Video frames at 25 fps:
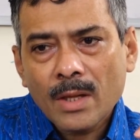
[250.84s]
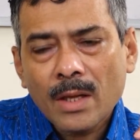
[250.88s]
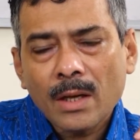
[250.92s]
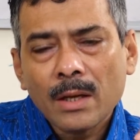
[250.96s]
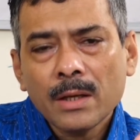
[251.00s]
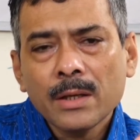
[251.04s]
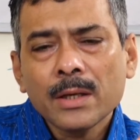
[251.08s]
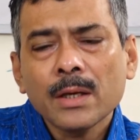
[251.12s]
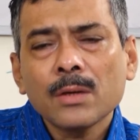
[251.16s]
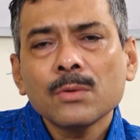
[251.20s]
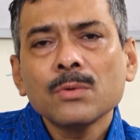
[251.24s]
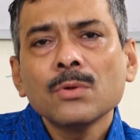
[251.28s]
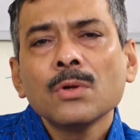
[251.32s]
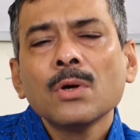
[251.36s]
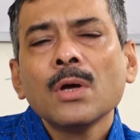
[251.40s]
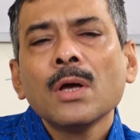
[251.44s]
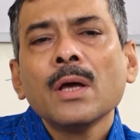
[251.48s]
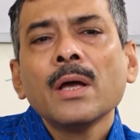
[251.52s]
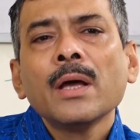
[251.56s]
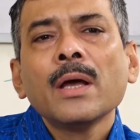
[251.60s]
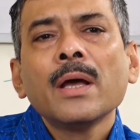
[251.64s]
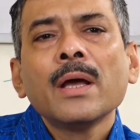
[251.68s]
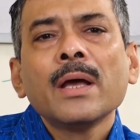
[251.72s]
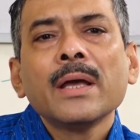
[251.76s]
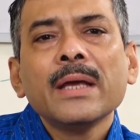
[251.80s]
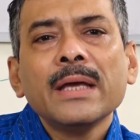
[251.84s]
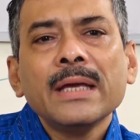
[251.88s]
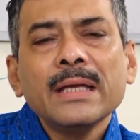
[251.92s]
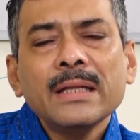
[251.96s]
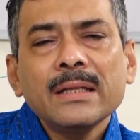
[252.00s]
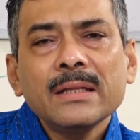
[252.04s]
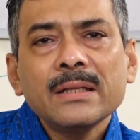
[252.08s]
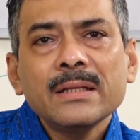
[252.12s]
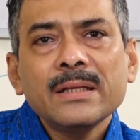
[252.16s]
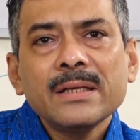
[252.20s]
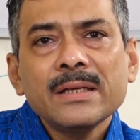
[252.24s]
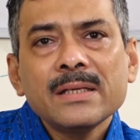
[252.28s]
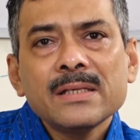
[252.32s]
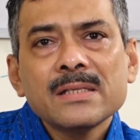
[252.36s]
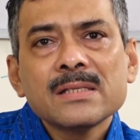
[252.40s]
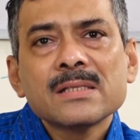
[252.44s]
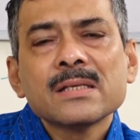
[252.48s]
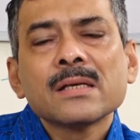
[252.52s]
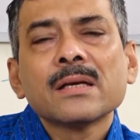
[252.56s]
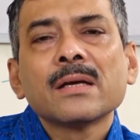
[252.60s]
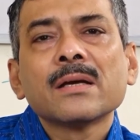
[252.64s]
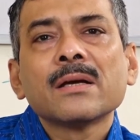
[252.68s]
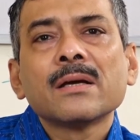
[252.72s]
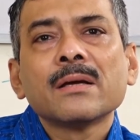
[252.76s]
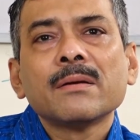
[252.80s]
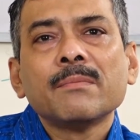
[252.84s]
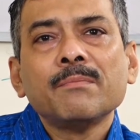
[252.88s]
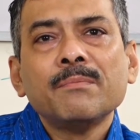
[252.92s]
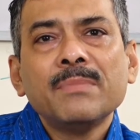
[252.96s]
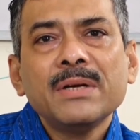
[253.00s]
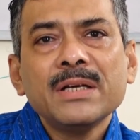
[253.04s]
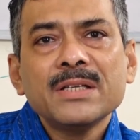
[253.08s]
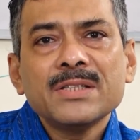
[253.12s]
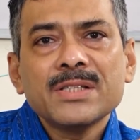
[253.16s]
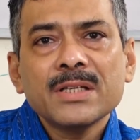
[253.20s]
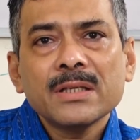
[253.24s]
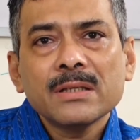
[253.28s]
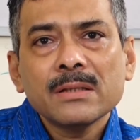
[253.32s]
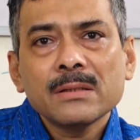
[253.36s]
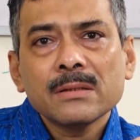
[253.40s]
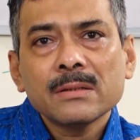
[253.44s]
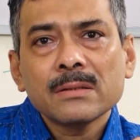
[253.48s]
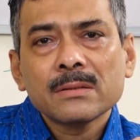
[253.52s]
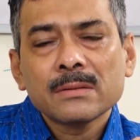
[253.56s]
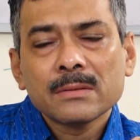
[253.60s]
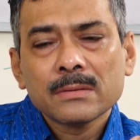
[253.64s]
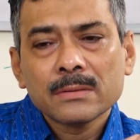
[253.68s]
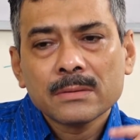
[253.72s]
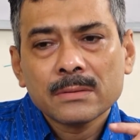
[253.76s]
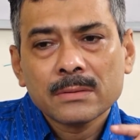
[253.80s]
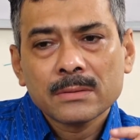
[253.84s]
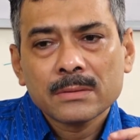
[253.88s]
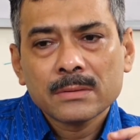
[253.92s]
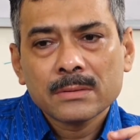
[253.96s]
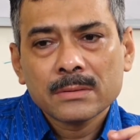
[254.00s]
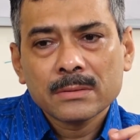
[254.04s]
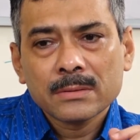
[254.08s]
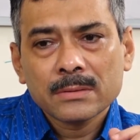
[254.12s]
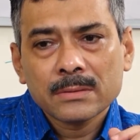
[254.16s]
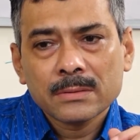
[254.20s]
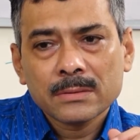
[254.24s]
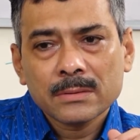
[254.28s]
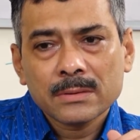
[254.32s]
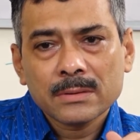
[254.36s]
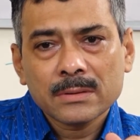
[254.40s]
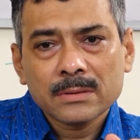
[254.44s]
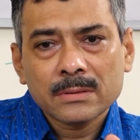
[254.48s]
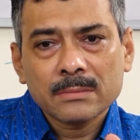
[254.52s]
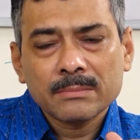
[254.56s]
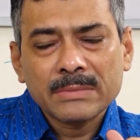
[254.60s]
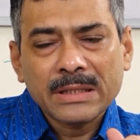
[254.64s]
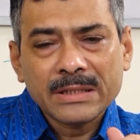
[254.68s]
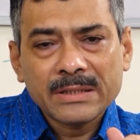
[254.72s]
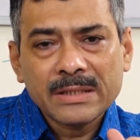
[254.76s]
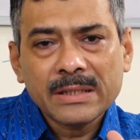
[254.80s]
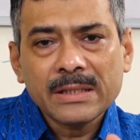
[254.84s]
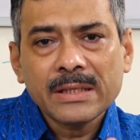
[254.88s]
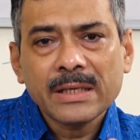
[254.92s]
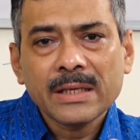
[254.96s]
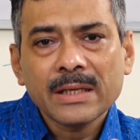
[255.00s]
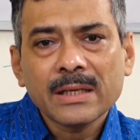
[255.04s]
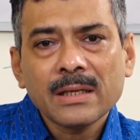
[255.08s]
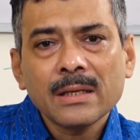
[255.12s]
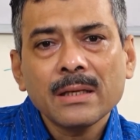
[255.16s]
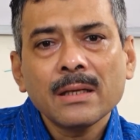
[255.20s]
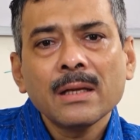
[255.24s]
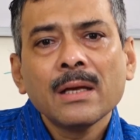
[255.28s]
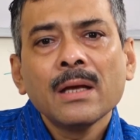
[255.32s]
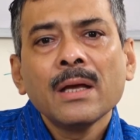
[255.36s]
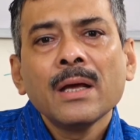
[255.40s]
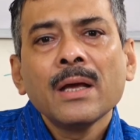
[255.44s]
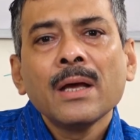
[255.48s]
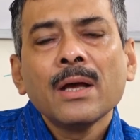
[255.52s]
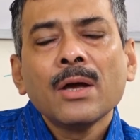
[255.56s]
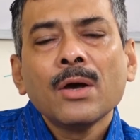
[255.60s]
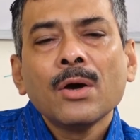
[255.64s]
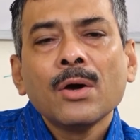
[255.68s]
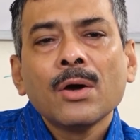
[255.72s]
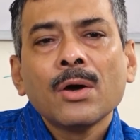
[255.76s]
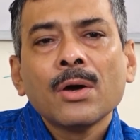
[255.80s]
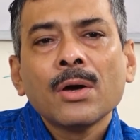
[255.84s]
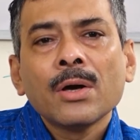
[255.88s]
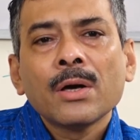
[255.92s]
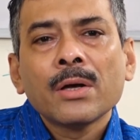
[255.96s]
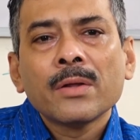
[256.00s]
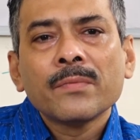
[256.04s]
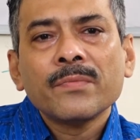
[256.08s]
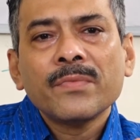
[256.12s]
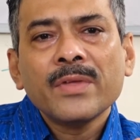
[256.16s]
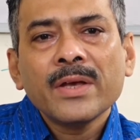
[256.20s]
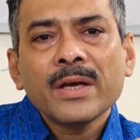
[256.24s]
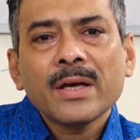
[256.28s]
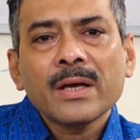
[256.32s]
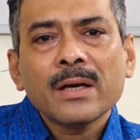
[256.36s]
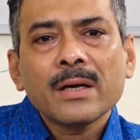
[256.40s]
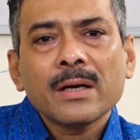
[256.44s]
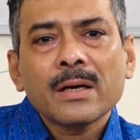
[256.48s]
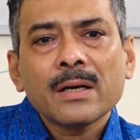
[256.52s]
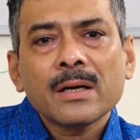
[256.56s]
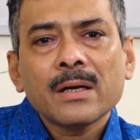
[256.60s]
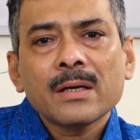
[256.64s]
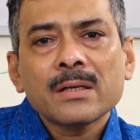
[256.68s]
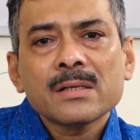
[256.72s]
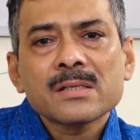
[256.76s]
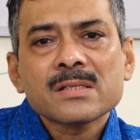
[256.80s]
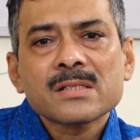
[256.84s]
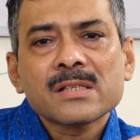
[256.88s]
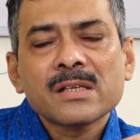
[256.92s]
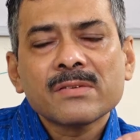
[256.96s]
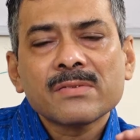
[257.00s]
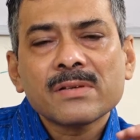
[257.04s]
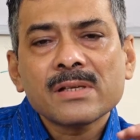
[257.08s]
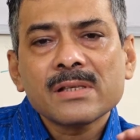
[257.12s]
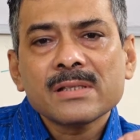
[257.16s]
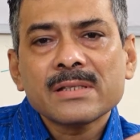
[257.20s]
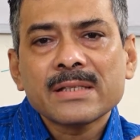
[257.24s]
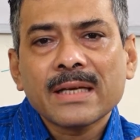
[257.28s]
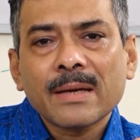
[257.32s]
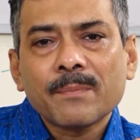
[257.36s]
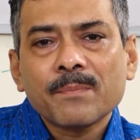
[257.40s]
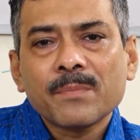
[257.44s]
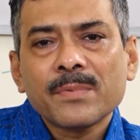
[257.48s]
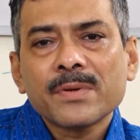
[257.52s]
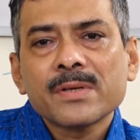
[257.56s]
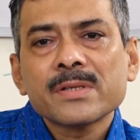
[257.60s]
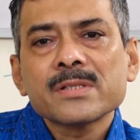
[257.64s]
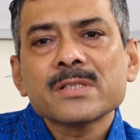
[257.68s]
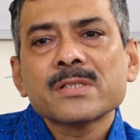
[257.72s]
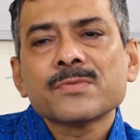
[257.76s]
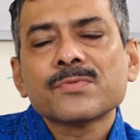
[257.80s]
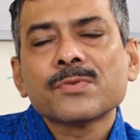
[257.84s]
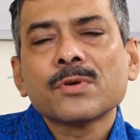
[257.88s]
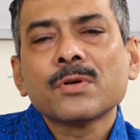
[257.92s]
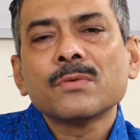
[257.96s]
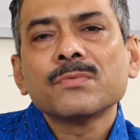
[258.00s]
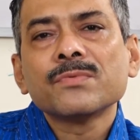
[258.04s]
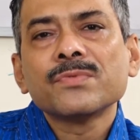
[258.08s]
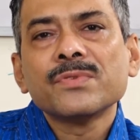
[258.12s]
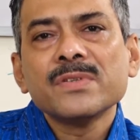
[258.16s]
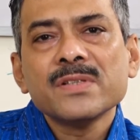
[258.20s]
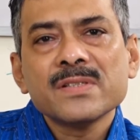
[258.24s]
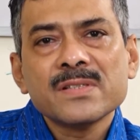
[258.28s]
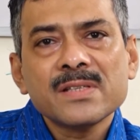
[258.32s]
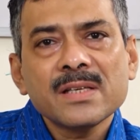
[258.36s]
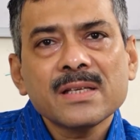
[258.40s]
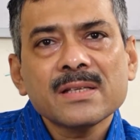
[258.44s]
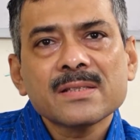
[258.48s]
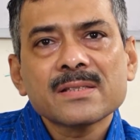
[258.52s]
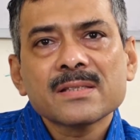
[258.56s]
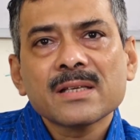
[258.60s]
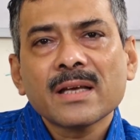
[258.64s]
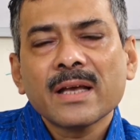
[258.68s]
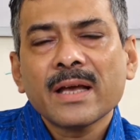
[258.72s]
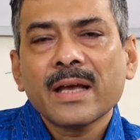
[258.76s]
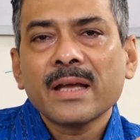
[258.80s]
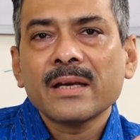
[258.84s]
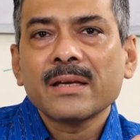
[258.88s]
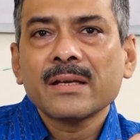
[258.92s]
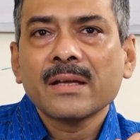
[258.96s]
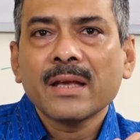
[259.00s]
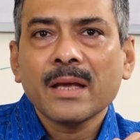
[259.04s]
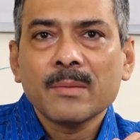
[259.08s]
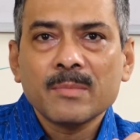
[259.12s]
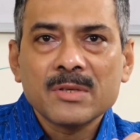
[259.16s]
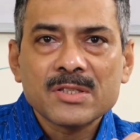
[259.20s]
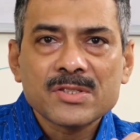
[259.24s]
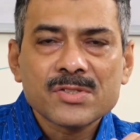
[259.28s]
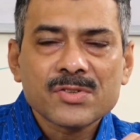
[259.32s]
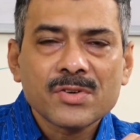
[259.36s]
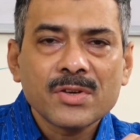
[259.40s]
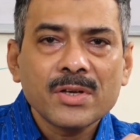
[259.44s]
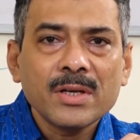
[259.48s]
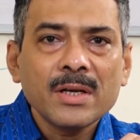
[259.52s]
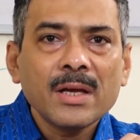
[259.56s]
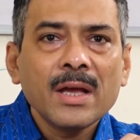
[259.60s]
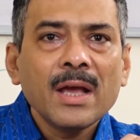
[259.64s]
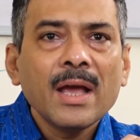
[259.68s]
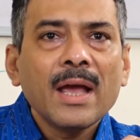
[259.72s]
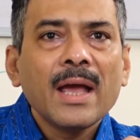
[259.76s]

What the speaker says: Now, in this bridging material, there are several chapters from physics and chemistry,